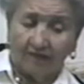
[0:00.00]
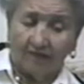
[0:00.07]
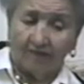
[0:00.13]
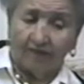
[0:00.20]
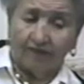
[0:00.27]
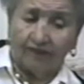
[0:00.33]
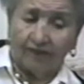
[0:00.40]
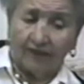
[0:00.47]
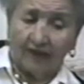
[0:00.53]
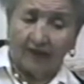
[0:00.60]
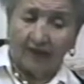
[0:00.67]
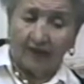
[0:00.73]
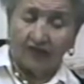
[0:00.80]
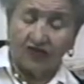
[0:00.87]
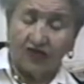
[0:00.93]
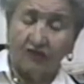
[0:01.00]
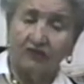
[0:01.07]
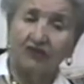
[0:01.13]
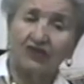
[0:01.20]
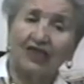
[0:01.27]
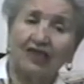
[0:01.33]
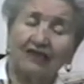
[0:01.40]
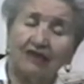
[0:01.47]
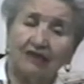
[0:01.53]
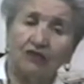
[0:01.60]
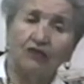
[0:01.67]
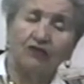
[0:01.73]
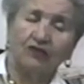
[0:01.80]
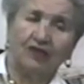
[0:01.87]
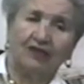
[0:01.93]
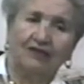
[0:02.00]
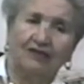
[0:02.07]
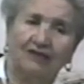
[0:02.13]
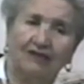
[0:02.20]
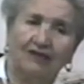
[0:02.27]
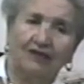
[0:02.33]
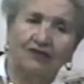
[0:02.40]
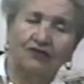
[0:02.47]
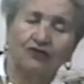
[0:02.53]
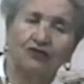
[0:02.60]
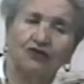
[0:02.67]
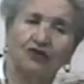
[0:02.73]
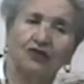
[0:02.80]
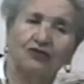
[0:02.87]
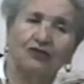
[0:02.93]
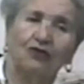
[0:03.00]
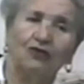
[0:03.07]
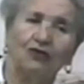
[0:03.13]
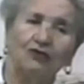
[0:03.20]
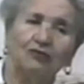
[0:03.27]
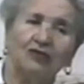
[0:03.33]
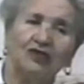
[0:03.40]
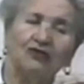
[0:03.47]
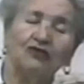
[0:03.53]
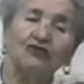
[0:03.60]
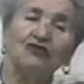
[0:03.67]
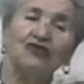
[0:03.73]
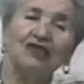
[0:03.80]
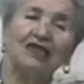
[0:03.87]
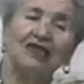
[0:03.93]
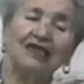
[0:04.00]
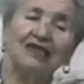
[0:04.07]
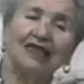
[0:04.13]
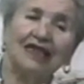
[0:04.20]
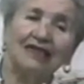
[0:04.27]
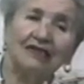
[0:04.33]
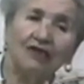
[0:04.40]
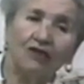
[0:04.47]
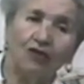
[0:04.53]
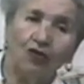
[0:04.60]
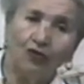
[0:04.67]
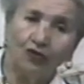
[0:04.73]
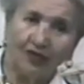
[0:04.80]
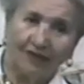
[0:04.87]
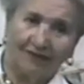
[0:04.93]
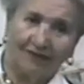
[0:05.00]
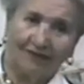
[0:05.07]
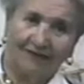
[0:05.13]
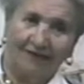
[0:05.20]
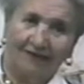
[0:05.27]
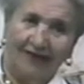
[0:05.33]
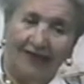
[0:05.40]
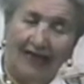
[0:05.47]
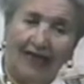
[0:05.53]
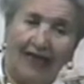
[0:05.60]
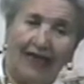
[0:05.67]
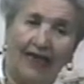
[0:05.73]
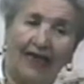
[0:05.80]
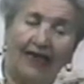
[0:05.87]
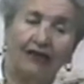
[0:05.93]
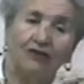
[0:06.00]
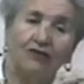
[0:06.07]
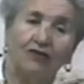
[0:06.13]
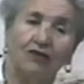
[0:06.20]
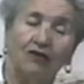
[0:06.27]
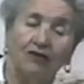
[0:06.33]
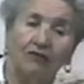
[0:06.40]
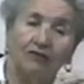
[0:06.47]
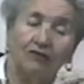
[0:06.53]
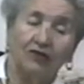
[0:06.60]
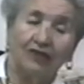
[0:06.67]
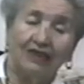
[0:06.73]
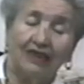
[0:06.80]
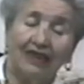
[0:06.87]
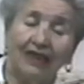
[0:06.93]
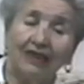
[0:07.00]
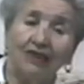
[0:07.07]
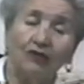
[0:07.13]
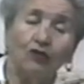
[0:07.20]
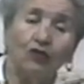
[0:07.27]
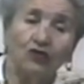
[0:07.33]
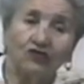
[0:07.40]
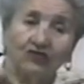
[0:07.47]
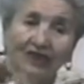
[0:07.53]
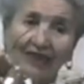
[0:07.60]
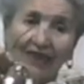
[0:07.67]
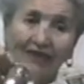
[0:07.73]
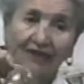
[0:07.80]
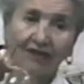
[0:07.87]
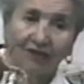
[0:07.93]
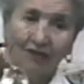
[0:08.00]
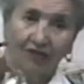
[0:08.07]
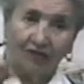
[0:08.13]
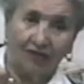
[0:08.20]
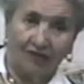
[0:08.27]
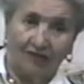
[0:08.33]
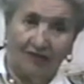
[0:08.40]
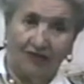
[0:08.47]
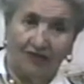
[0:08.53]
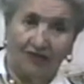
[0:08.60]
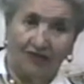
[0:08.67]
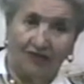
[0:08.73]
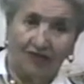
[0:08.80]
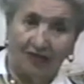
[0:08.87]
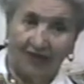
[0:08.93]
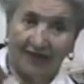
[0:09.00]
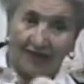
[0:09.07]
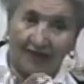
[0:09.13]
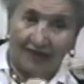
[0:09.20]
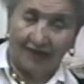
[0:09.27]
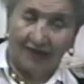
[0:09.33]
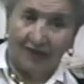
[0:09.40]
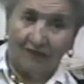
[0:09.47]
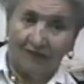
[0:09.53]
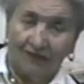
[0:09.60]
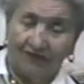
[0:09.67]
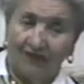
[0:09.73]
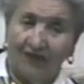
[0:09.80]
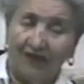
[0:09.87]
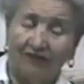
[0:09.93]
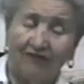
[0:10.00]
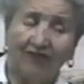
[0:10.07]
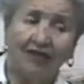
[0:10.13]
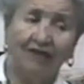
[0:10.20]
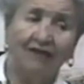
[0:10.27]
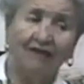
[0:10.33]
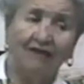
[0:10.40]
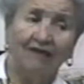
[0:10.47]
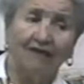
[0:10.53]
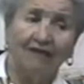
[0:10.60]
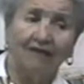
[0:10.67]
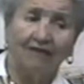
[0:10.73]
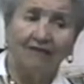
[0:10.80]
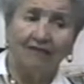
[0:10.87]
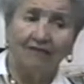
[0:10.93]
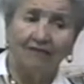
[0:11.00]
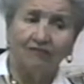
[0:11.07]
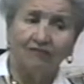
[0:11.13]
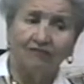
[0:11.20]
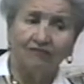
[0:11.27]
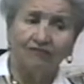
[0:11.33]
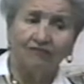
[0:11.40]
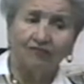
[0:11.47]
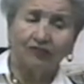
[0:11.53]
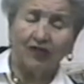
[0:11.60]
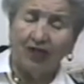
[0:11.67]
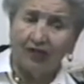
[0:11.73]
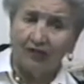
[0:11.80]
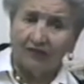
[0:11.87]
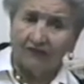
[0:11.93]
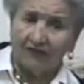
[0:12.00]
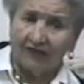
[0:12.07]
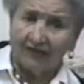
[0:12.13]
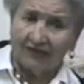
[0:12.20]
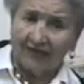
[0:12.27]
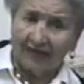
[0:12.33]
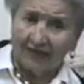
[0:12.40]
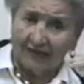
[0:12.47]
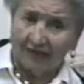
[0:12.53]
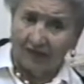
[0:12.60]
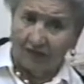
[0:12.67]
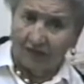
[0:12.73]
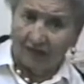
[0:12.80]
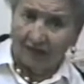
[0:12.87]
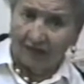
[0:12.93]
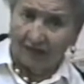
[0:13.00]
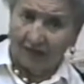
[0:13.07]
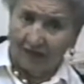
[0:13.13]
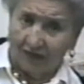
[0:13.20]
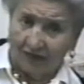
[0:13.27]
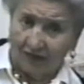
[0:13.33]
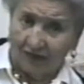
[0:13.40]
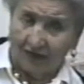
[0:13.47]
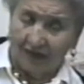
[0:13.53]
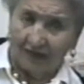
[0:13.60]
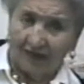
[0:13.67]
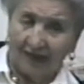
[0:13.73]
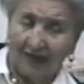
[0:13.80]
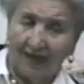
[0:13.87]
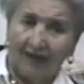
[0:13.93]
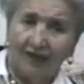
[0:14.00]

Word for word: um, she was Catalonian, so she told me to sing in Catalonian. And uh, Nin was a Catalonian origin, and he was very um, proud of his Catalonian origin.